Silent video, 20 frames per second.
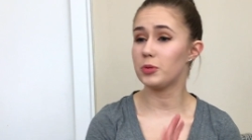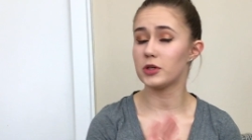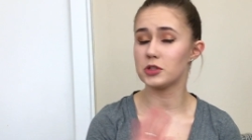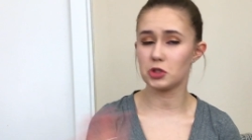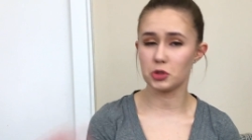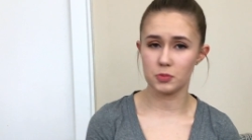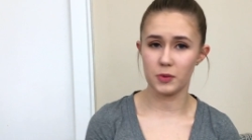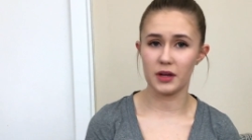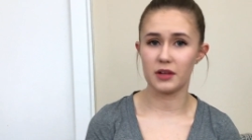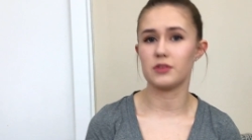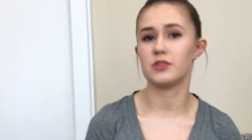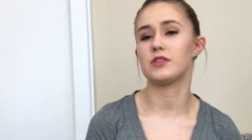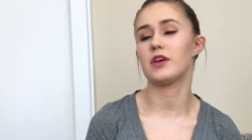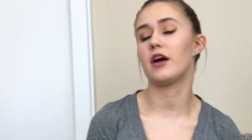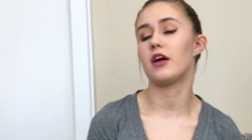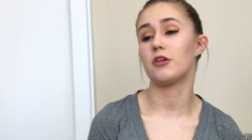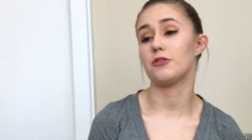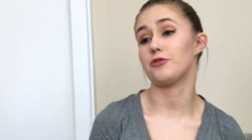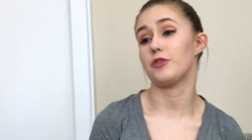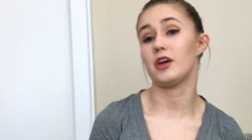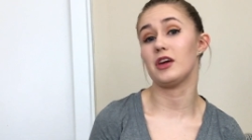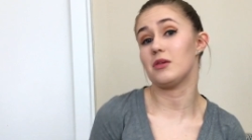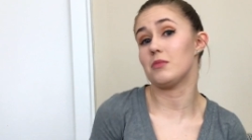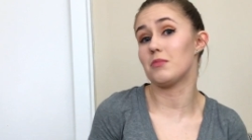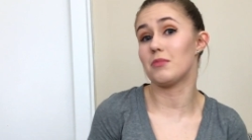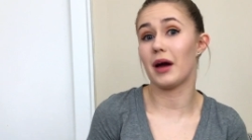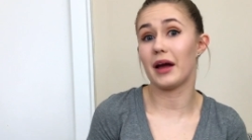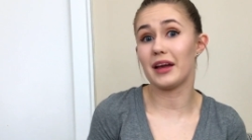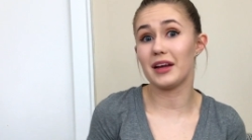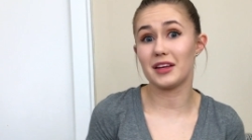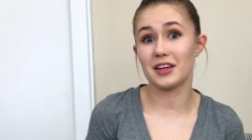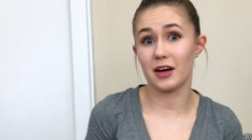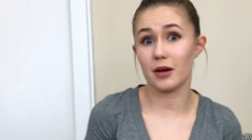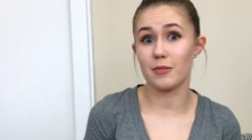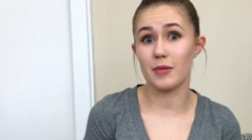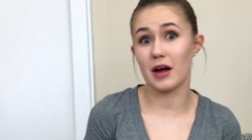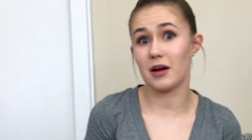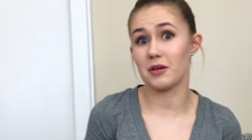push myself. It might come